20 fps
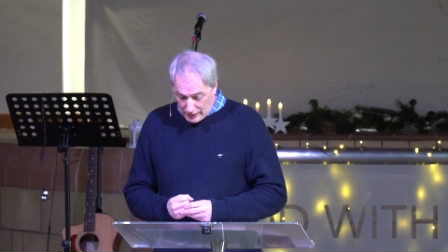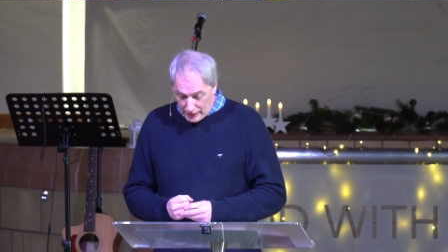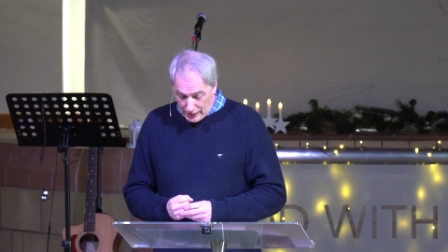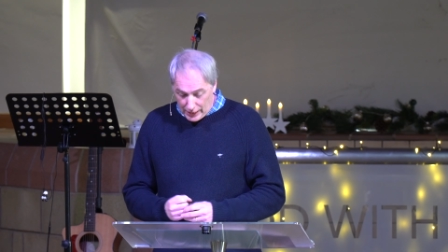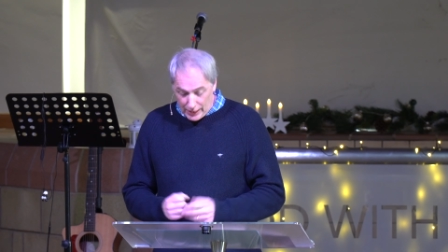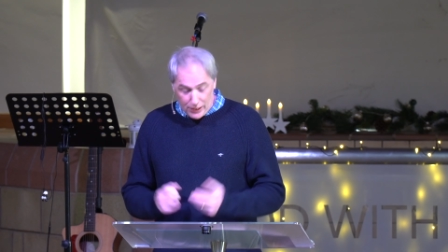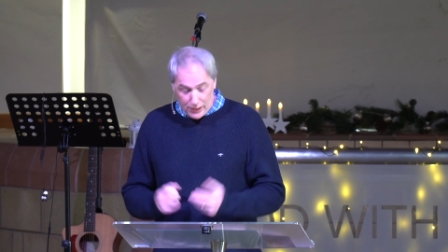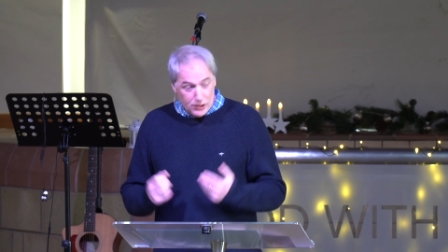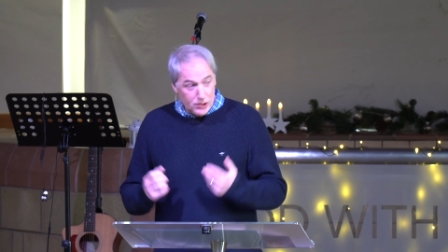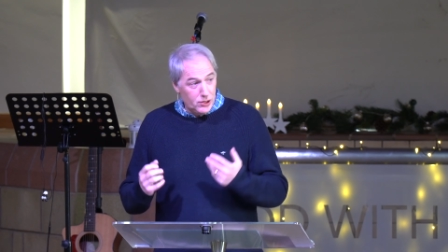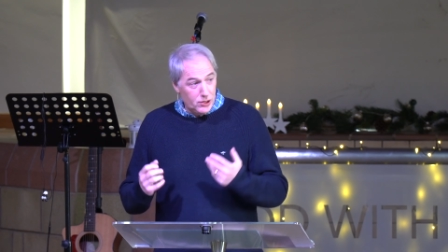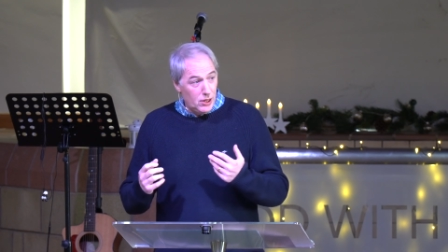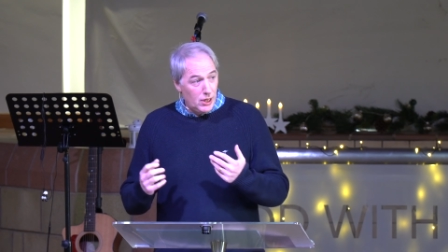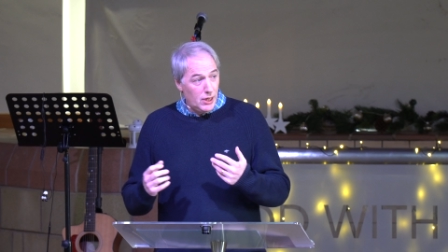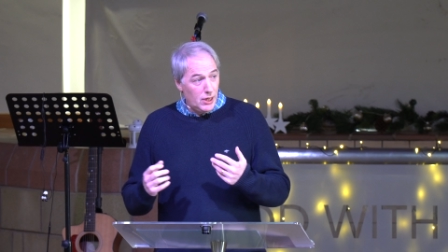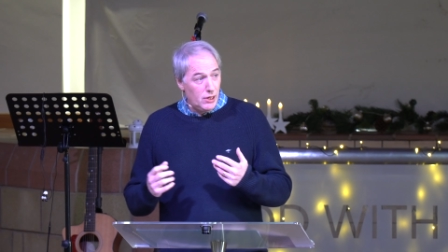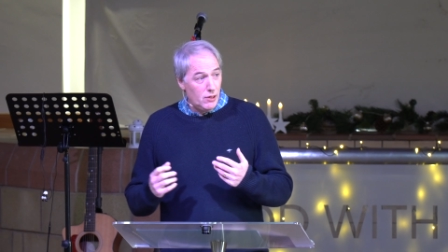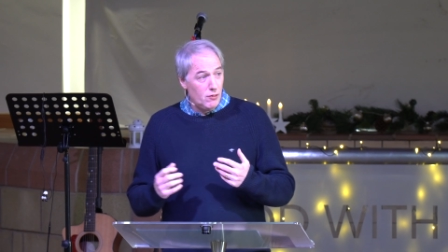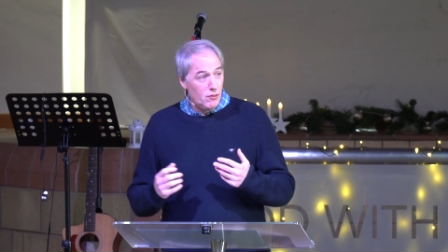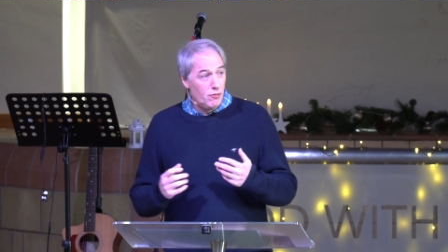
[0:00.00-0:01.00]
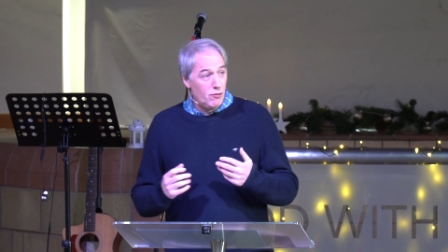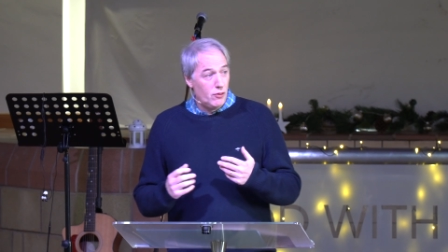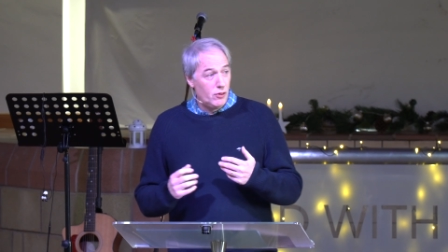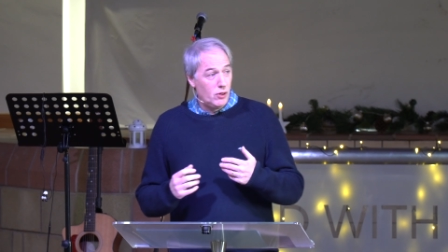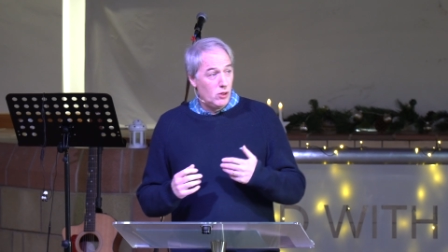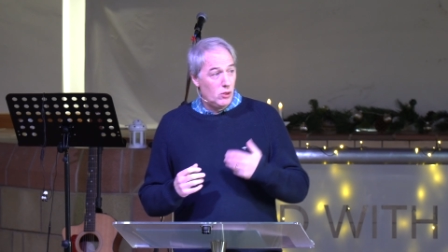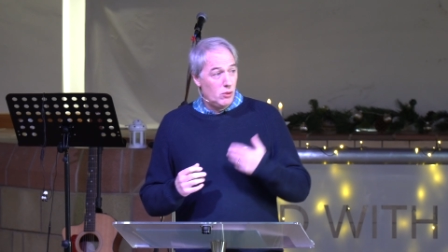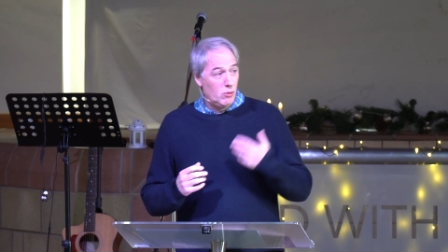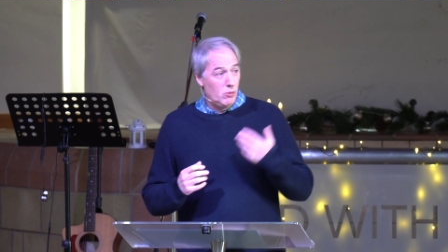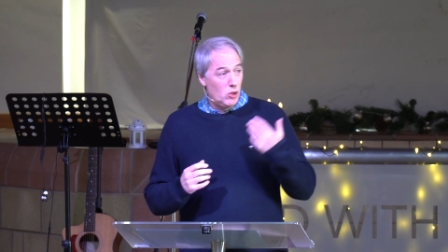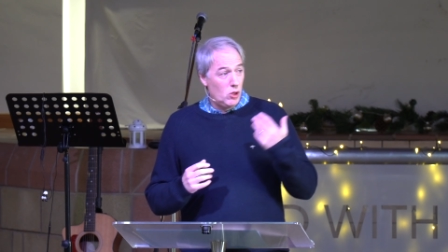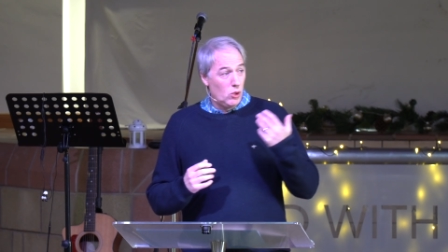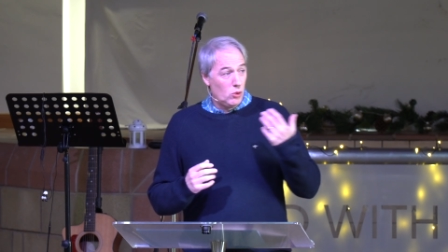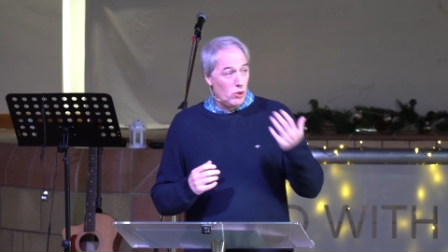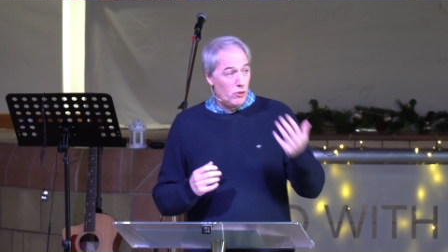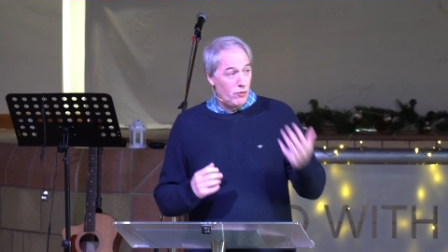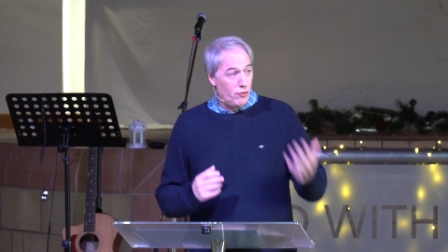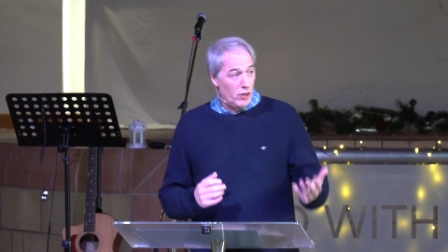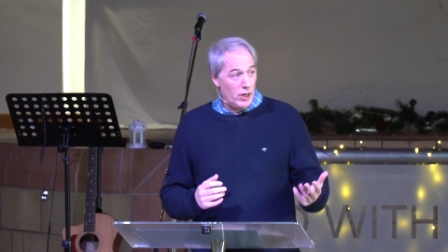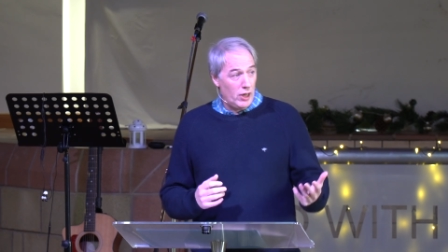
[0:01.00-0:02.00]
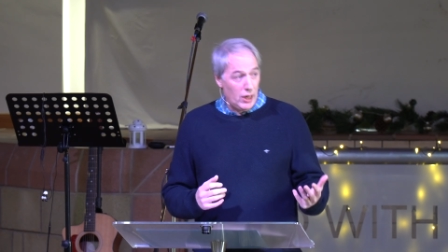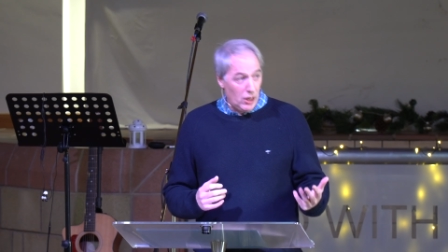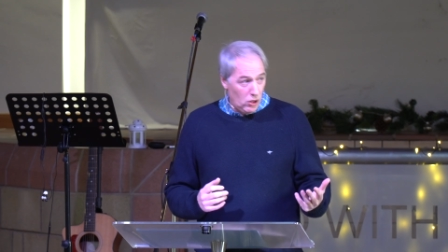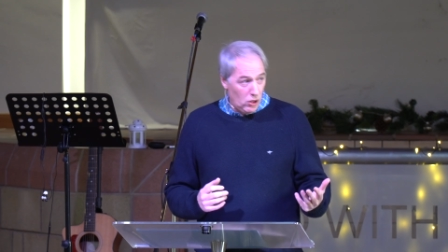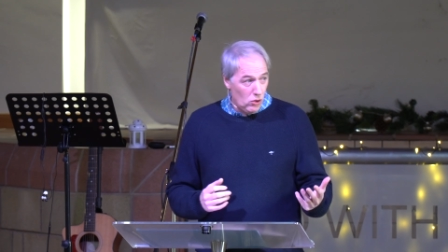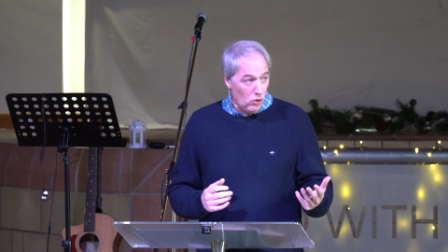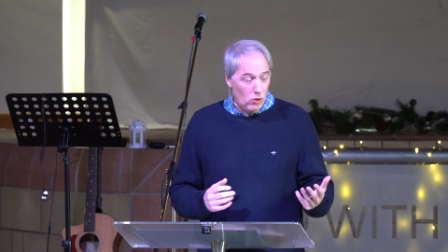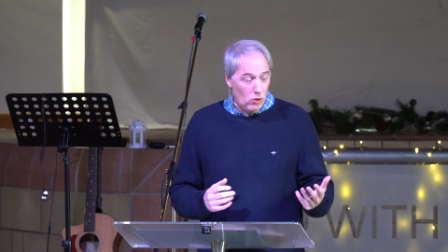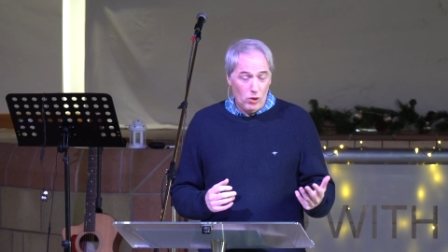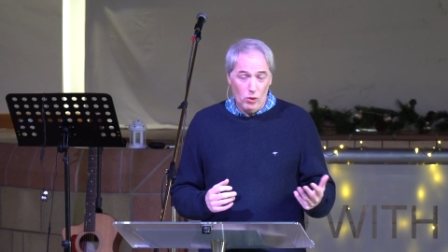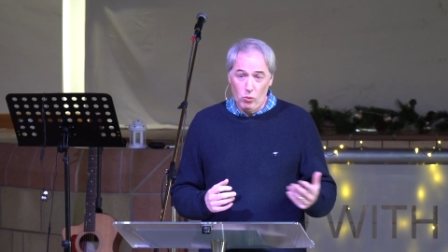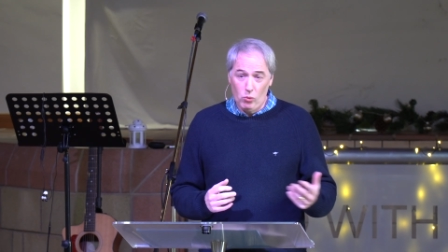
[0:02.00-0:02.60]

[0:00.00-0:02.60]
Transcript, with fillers: And instead of glorifying God.